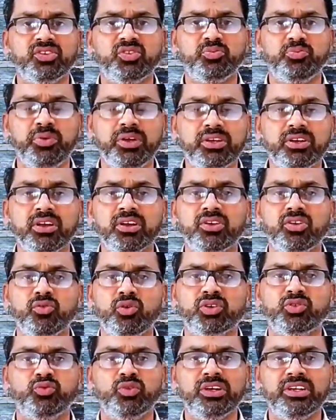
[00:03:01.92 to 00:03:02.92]
this is speaking
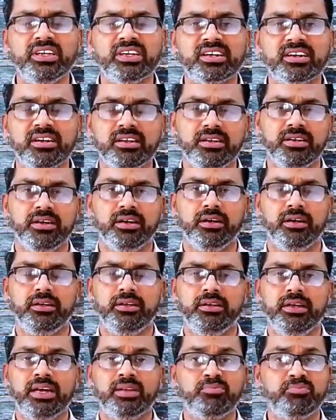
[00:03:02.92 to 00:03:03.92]
to us very
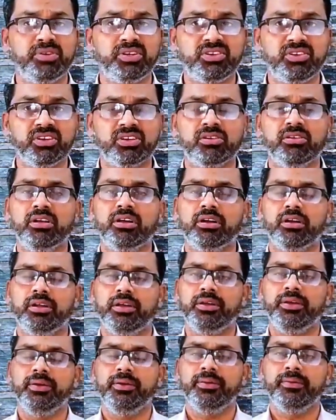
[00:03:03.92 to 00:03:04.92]
clearly and
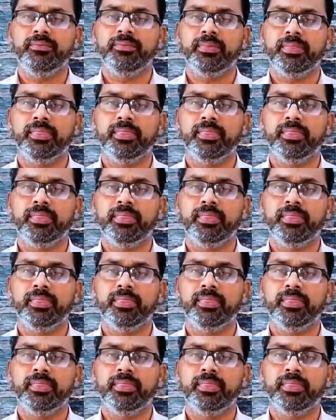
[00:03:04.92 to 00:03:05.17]
particularly